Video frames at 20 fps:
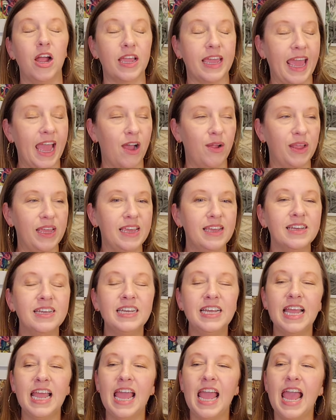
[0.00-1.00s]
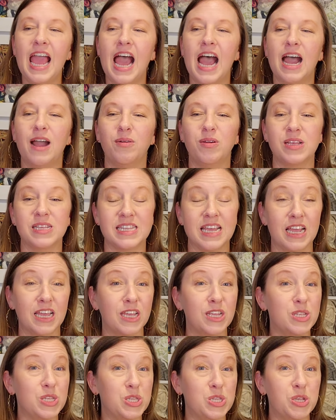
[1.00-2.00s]
county, because that
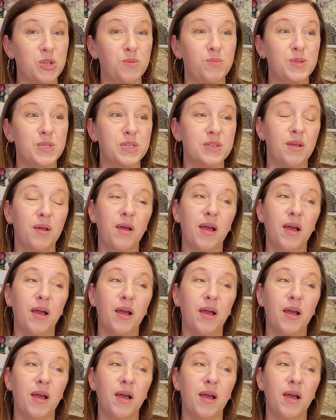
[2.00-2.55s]
consumed